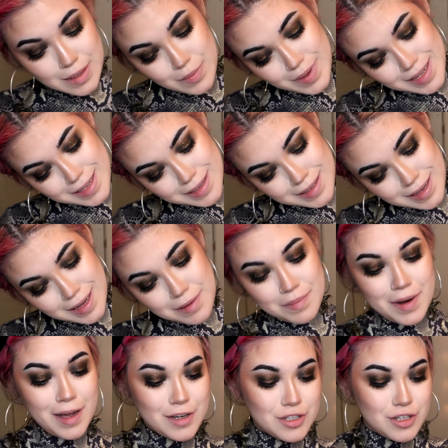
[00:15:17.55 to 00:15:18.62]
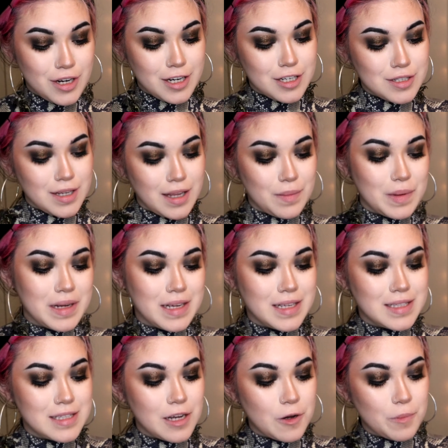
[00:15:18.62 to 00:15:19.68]
What? I'm not sure how you say it, but it's
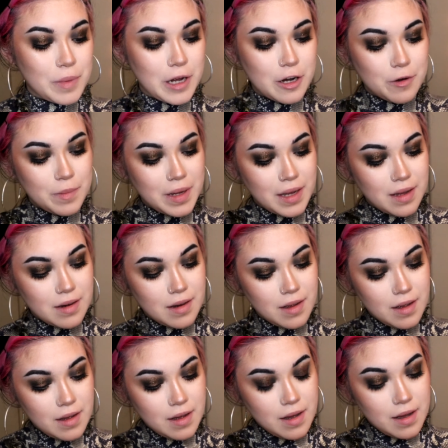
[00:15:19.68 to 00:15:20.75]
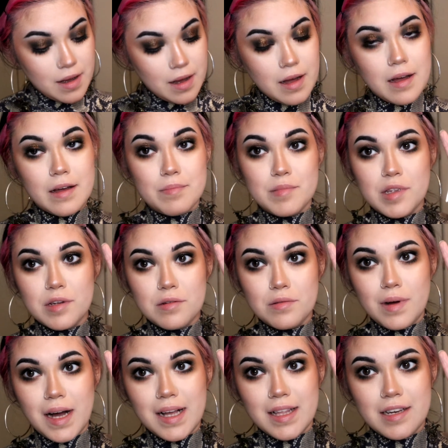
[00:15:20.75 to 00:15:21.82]
their pyramid little
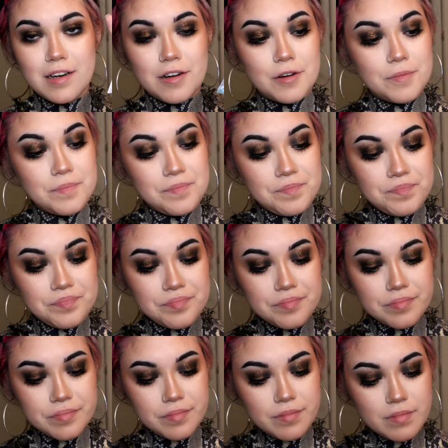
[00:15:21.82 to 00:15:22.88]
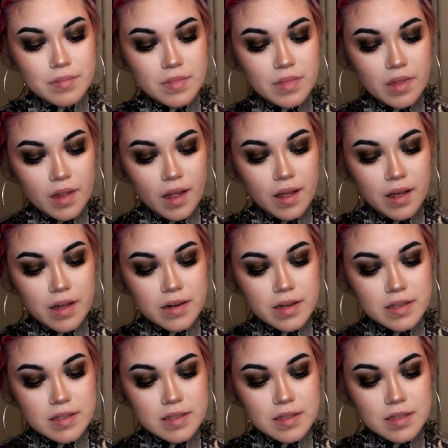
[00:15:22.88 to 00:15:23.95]
highlighter, and
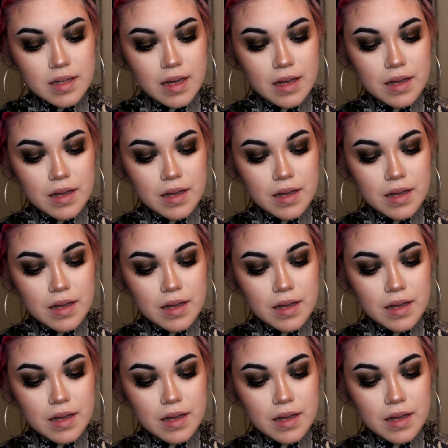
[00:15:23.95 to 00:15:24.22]
it's